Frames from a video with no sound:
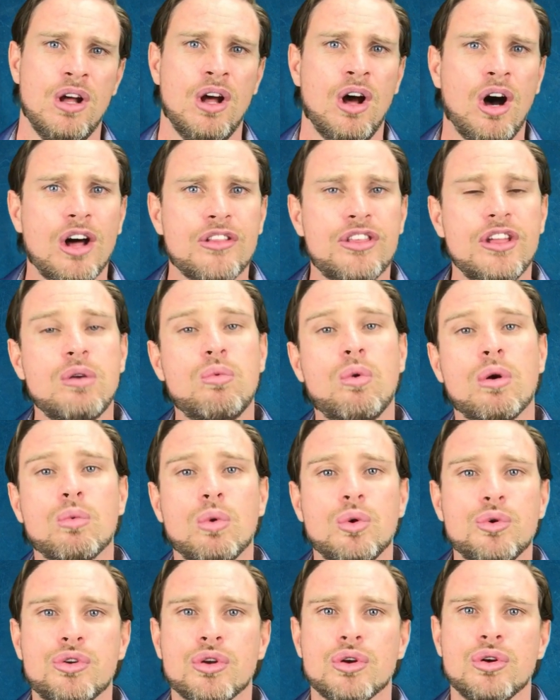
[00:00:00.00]
I think what
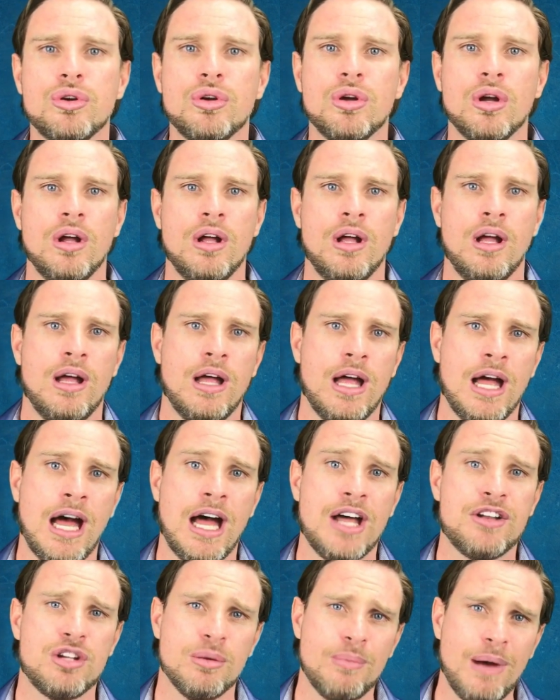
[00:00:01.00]
we'll do
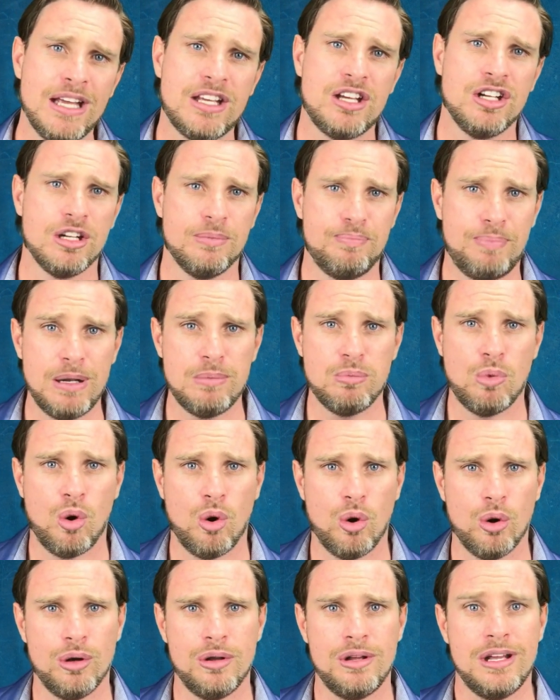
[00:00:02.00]
to make it a bit
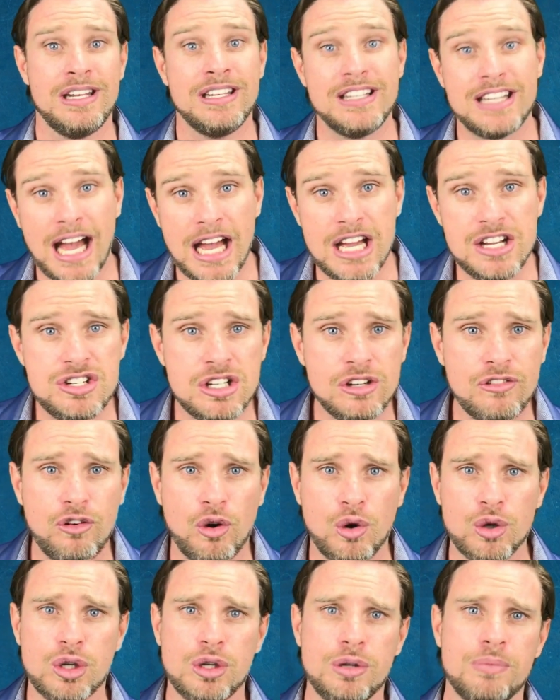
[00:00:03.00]
more engaging
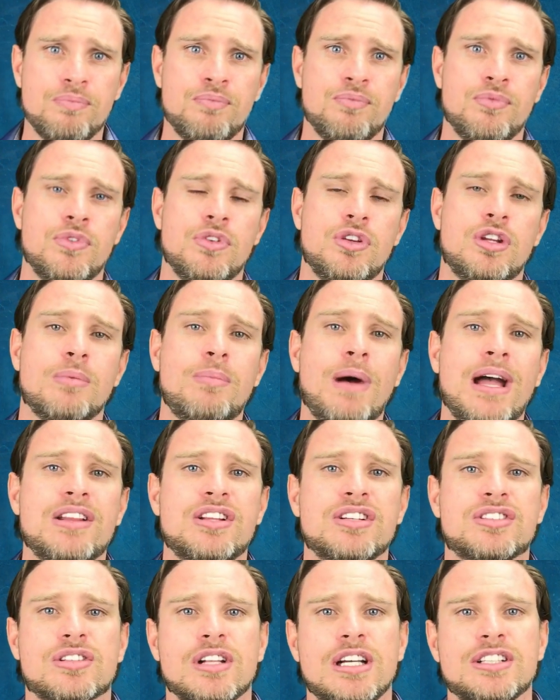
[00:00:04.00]
for you, to make
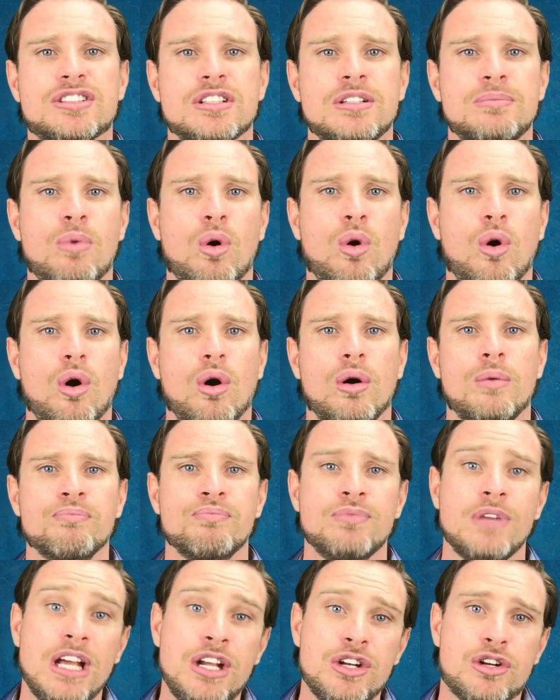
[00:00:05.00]
this lesson more
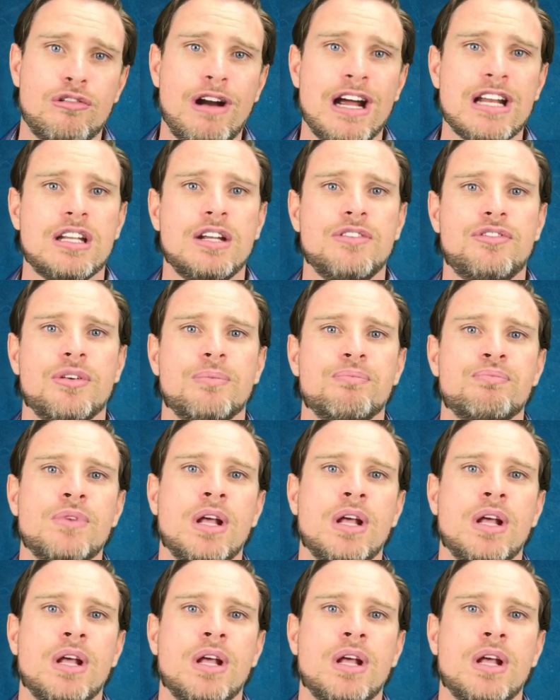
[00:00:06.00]
interactive,